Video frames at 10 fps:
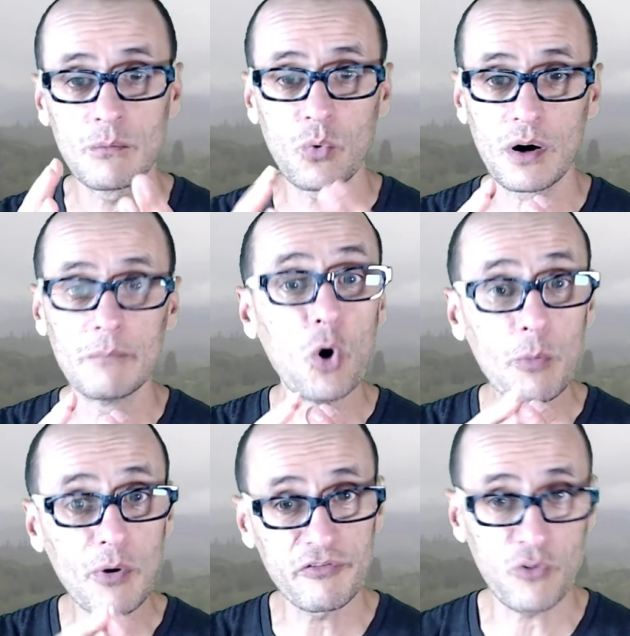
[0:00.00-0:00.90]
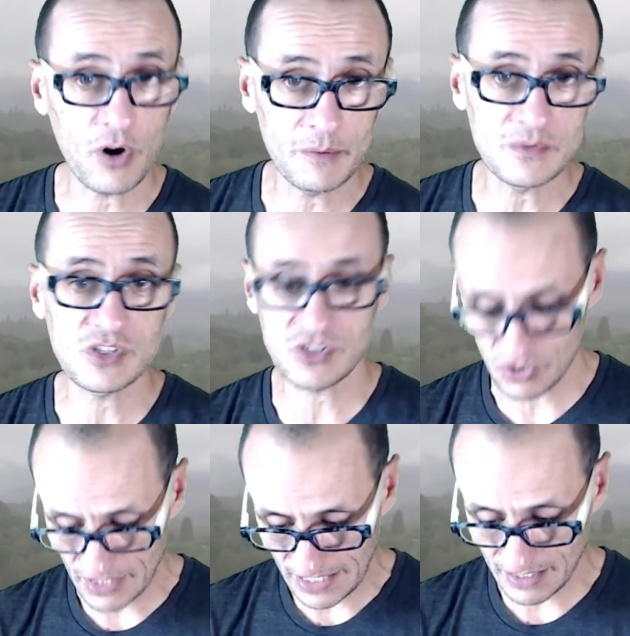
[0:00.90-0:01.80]
more mobile forms
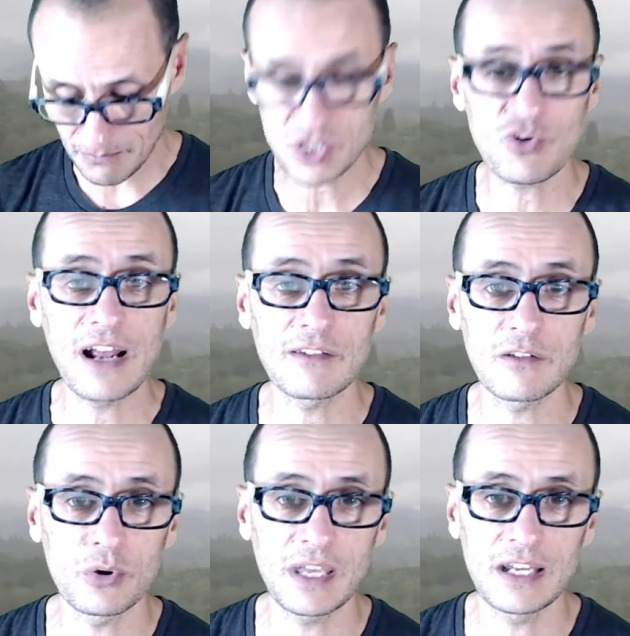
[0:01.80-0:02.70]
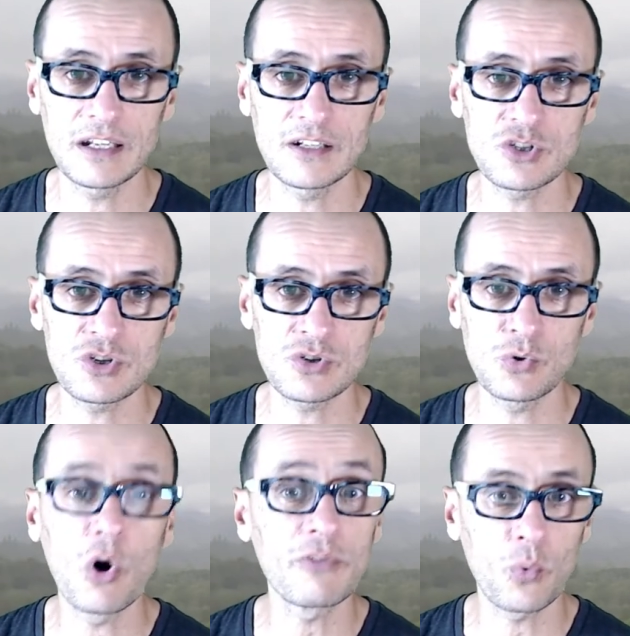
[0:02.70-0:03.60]
so that it can be translocated
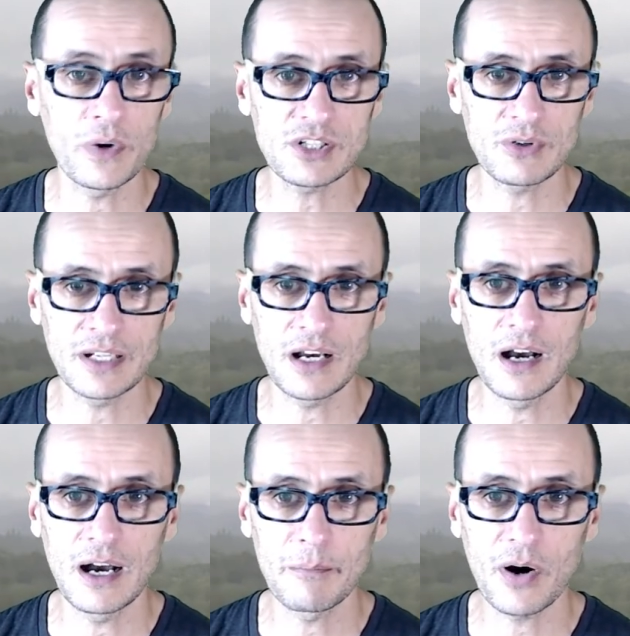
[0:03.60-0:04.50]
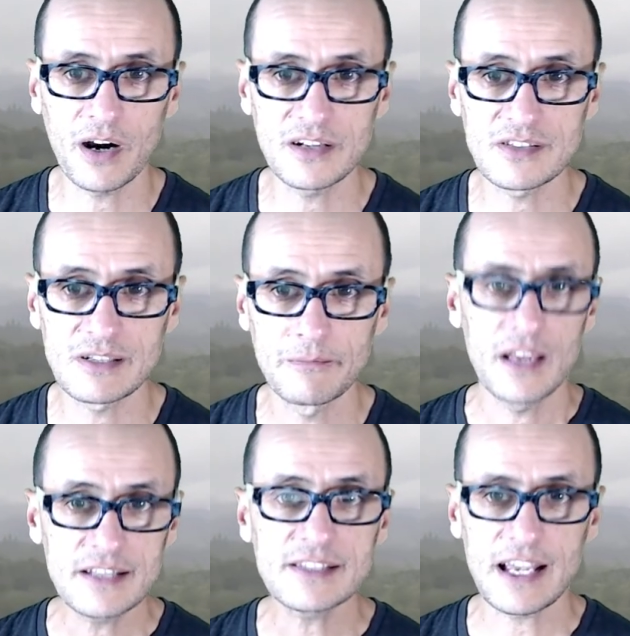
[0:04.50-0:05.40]
into overwintering uh, parts.
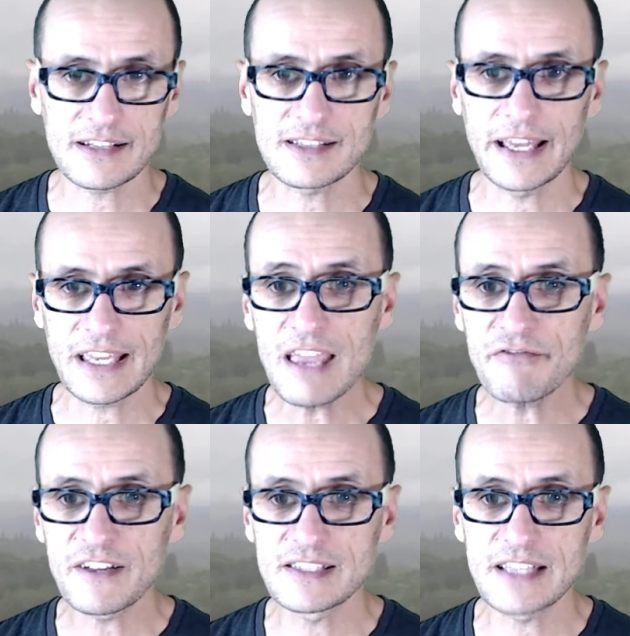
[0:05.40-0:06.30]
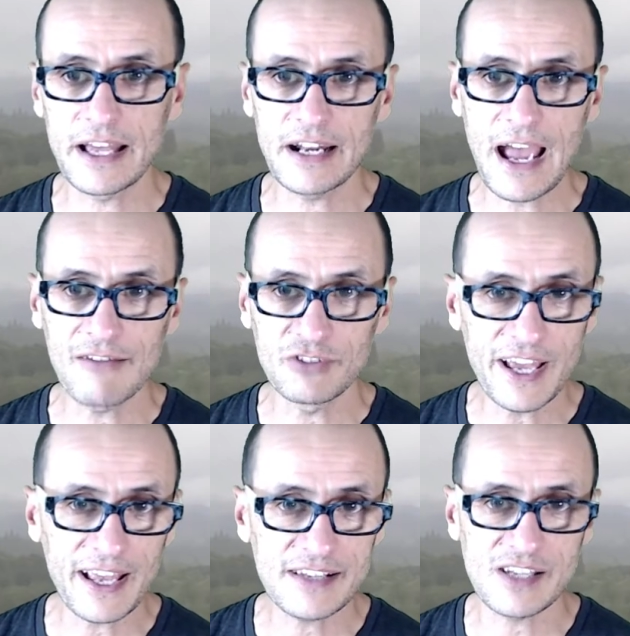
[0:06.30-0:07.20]
Insects like aphids that have
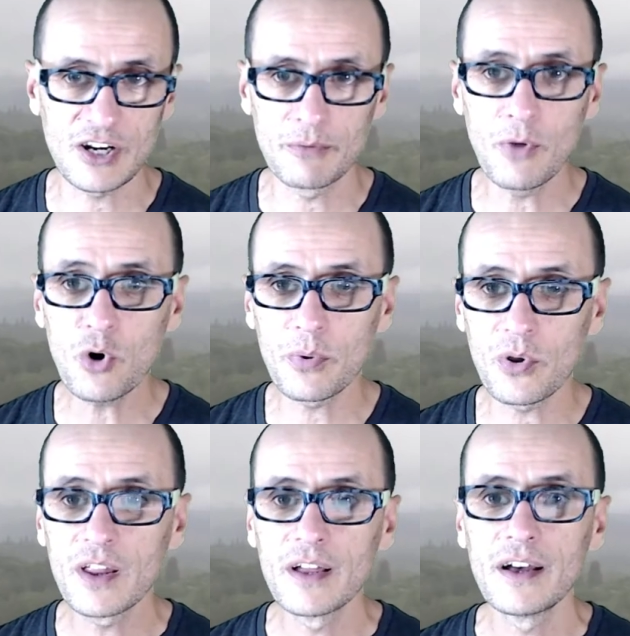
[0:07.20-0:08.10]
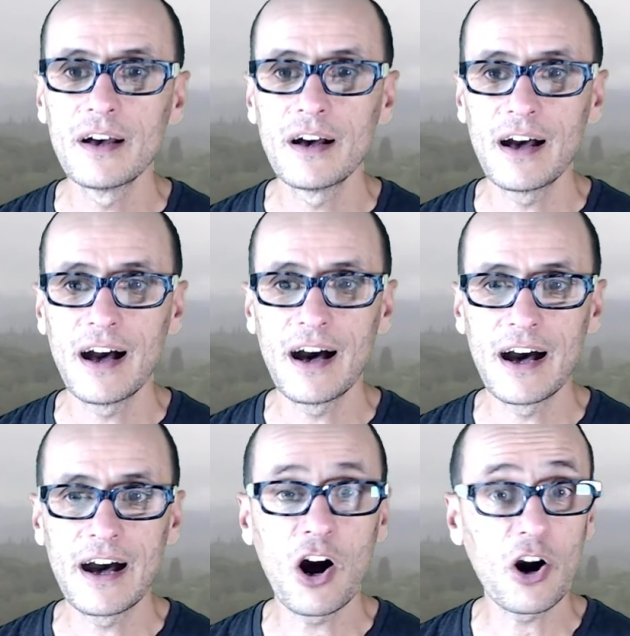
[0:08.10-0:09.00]
legs and are mobile
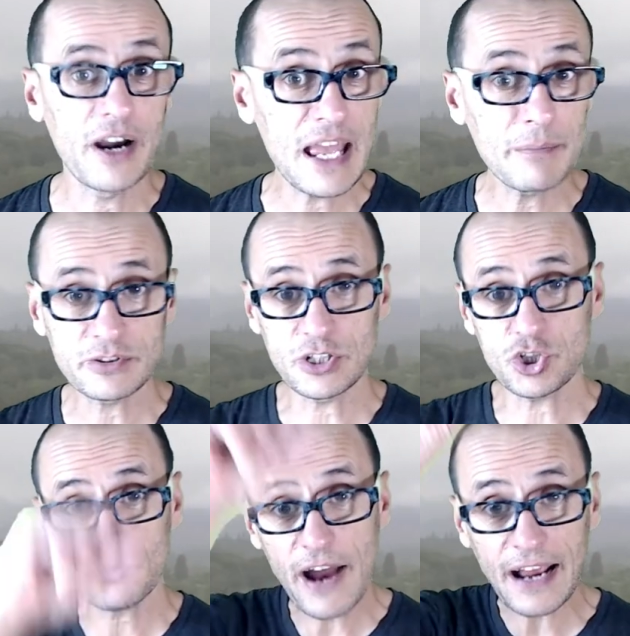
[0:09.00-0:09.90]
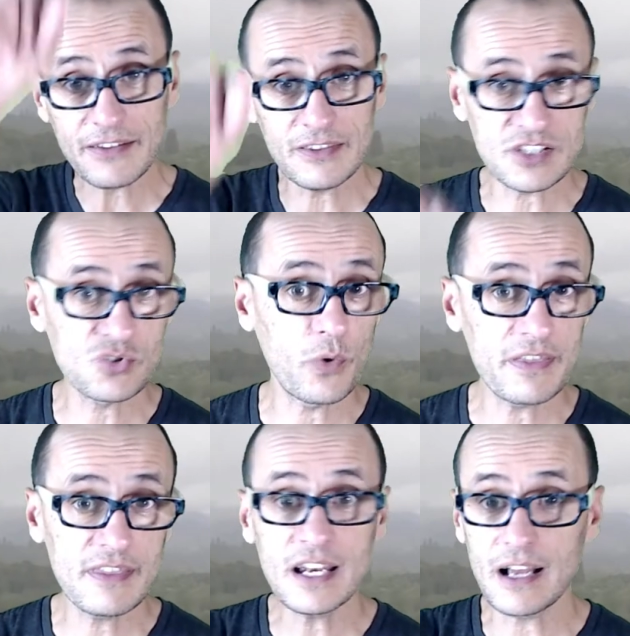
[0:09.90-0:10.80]
uh, are able to track this
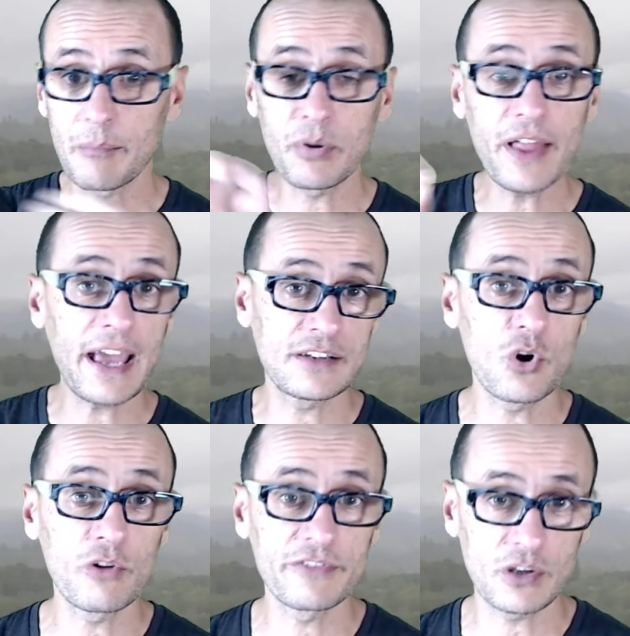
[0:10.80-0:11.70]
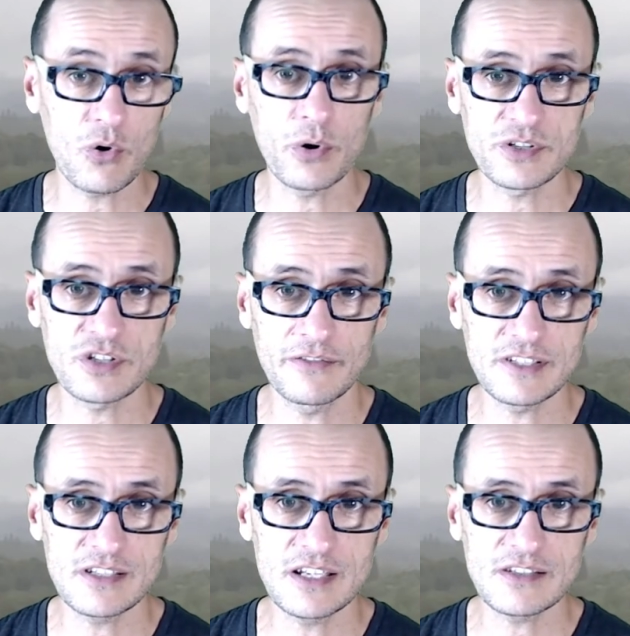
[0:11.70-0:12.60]
within a plant over the course of a
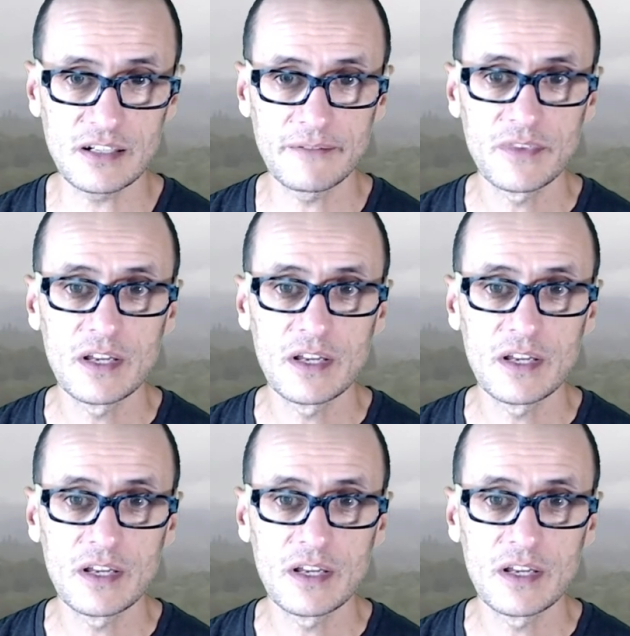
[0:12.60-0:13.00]
season.